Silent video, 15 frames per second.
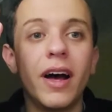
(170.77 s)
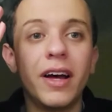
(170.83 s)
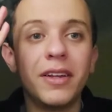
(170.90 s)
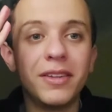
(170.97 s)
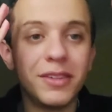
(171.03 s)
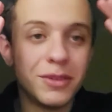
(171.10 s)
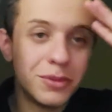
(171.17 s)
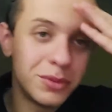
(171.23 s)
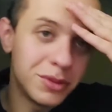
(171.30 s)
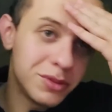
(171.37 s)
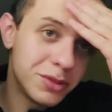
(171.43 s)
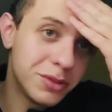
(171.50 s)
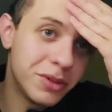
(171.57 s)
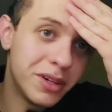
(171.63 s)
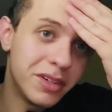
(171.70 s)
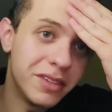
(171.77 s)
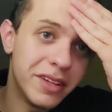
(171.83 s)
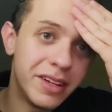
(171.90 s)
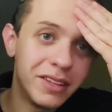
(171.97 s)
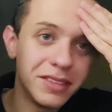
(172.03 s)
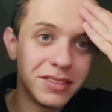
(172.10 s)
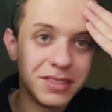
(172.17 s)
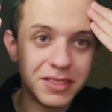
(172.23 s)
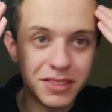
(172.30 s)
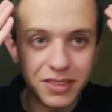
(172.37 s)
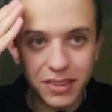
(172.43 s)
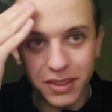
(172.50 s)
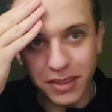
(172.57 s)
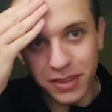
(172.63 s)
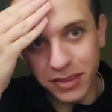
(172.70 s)
And it was so hard, and
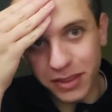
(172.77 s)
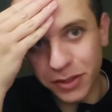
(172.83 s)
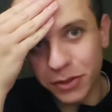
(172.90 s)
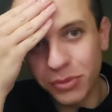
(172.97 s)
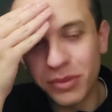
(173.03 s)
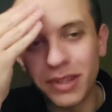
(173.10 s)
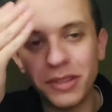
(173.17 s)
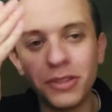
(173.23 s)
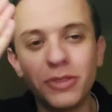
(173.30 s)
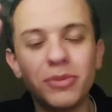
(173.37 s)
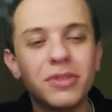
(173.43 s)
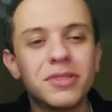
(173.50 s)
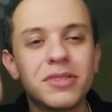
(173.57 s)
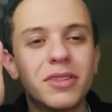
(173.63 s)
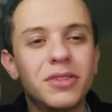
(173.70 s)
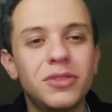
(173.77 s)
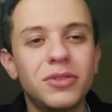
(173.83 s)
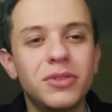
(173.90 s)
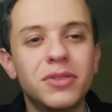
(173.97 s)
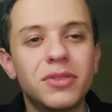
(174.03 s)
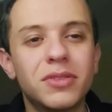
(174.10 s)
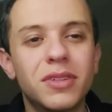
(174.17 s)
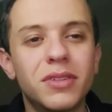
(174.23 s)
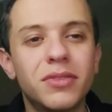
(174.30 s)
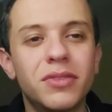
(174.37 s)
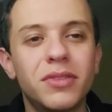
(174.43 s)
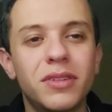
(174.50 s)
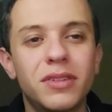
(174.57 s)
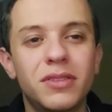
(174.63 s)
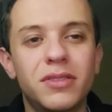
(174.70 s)
they don't let you reschedule stuff
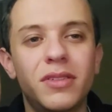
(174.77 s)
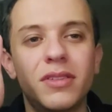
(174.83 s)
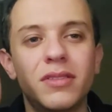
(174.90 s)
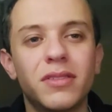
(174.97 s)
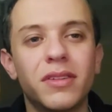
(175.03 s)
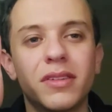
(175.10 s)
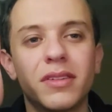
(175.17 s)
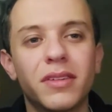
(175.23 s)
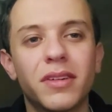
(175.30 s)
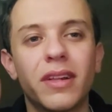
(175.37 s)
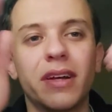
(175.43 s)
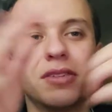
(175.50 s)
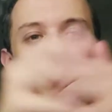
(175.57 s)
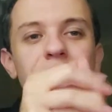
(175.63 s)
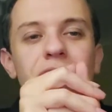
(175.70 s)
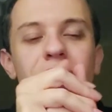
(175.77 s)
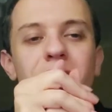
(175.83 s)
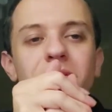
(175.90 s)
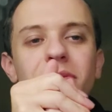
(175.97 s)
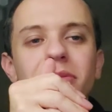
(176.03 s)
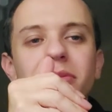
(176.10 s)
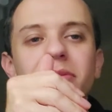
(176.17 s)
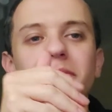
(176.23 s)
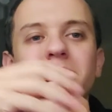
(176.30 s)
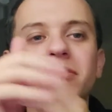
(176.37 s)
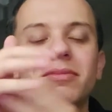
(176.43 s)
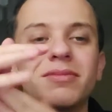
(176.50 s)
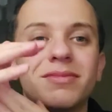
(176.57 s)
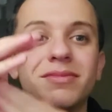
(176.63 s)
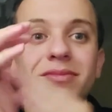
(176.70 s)
unless there's like a clash. So
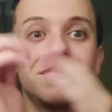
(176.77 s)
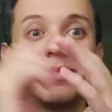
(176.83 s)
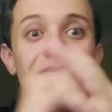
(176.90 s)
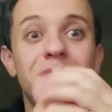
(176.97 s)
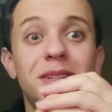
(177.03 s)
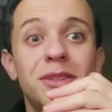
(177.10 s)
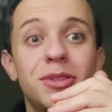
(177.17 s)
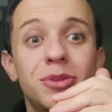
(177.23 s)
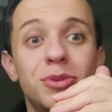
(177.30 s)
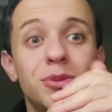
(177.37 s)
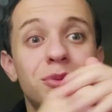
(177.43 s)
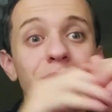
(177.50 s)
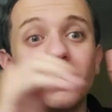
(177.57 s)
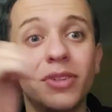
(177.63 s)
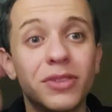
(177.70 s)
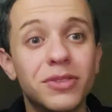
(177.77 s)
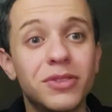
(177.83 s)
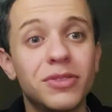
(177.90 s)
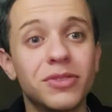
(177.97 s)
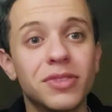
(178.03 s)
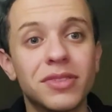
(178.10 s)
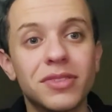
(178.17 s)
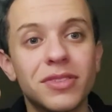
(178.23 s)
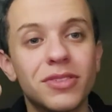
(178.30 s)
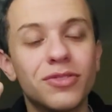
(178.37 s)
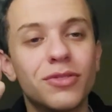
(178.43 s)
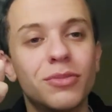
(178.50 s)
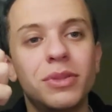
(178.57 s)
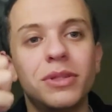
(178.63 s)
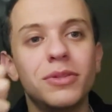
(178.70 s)
thank you, University of Sussex, for
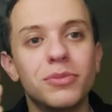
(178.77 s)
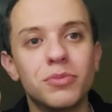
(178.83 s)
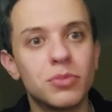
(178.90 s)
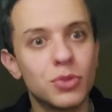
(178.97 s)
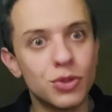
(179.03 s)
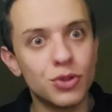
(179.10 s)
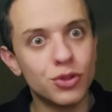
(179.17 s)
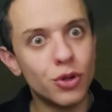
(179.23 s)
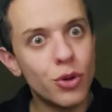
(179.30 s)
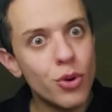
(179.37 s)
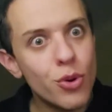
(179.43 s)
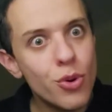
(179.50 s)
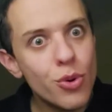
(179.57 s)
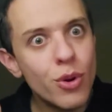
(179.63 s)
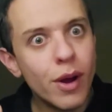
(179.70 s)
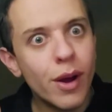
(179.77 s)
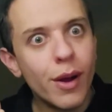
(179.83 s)
being so